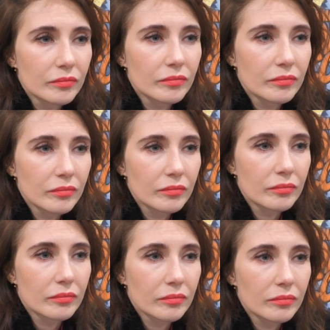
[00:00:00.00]
And
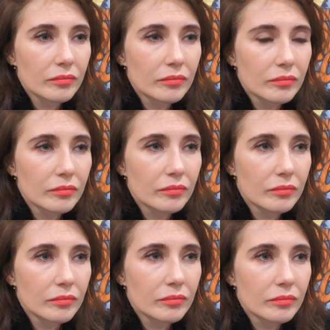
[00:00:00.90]
you fly a
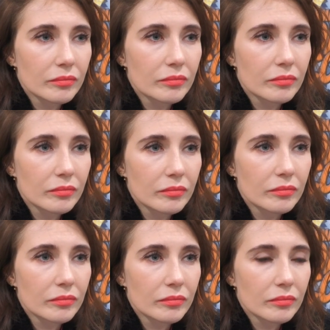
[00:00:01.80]
lot, you're
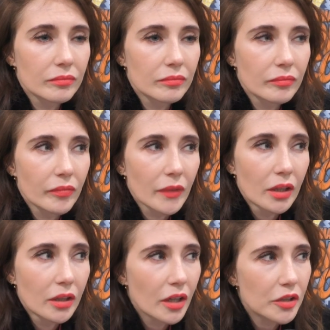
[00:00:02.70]
taking them with you?
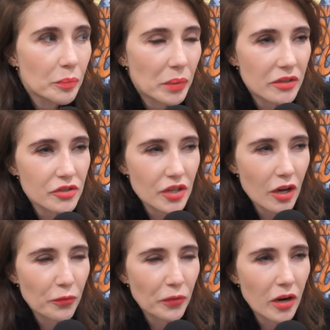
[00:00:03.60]
It depends
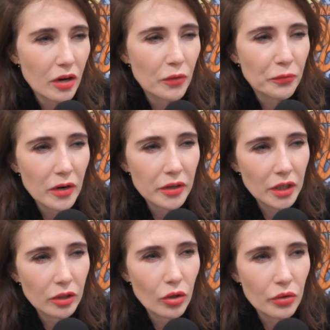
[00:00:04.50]
how far, how far
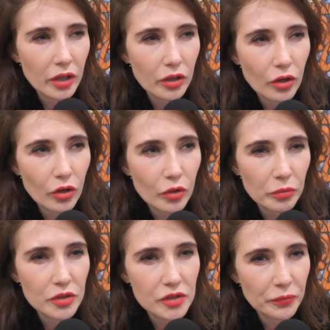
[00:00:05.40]
and how long I go.
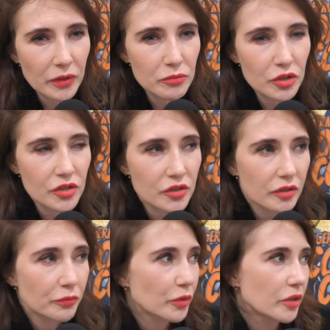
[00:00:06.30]
Because if I'm
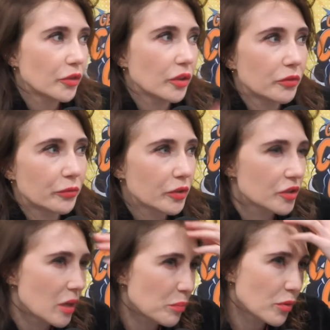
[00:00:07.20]
just, for, the, for
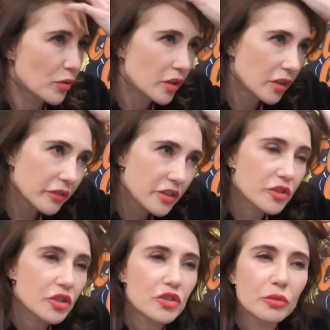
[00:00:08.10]
example,
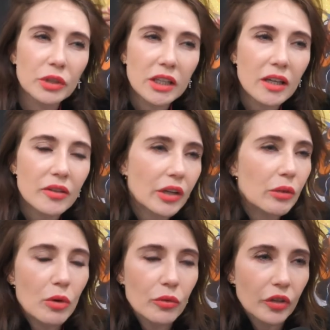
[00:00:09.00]
this is just a weekend,
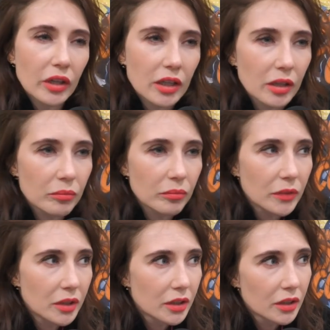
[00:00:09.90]
I won't take him.
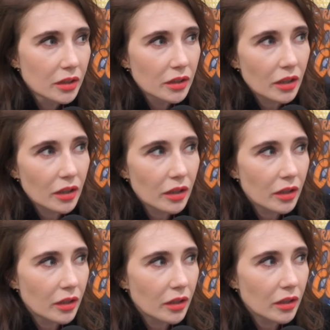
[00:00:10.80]

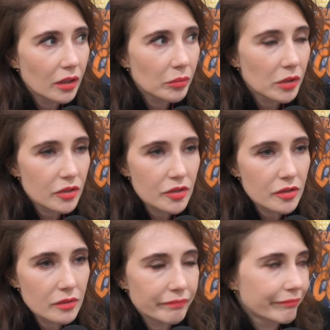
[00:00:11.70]
Uh,
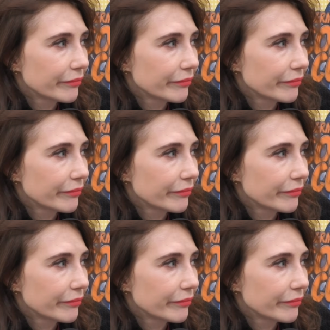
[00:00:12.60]
because,